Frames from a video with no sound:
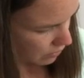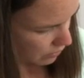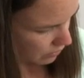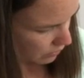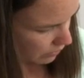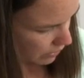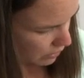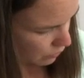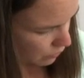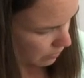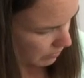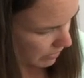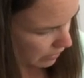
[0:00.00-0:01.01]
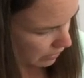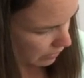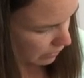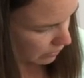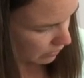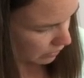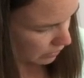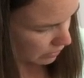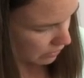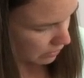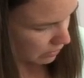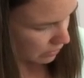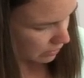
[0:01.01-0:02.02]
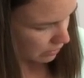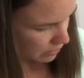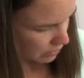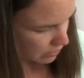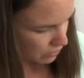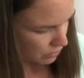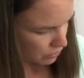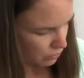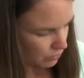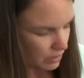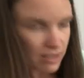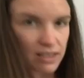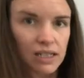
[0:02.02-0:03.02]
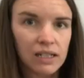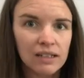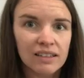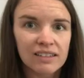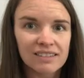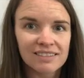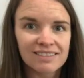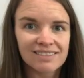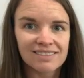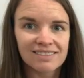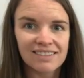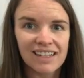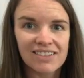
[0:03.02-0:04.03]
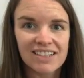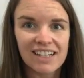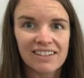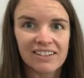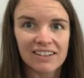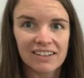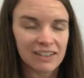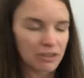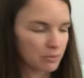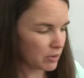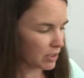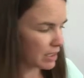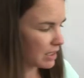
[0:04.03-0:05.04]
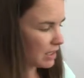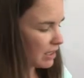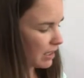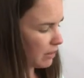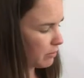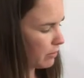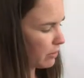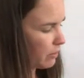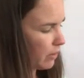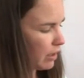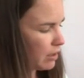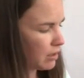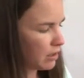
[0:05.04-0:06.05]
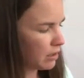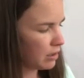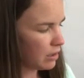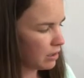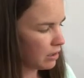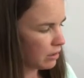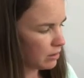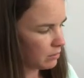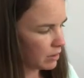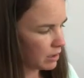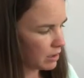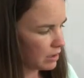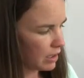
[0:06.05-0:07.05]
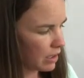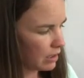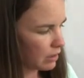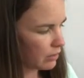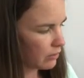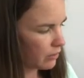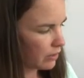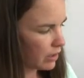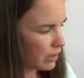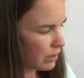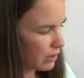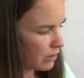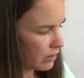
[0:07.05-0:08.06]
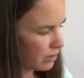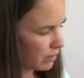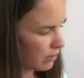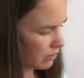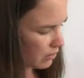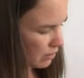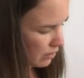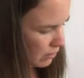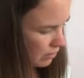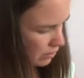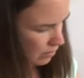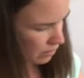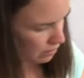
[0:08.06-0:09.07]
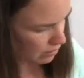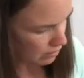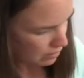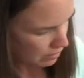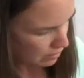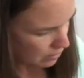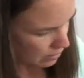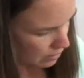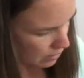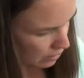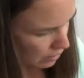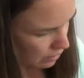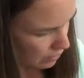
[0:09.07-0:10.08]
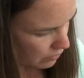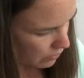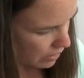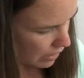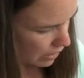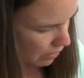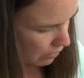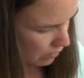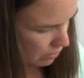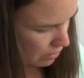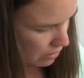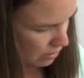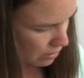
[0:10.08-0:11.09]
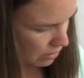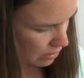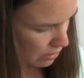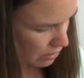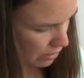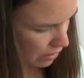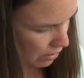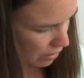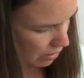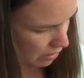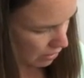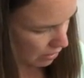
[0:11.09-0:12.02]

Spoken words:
try making a little twisty. How's that look? I hope you can see that pretty well. Put a dot of glue there, glue you down, and then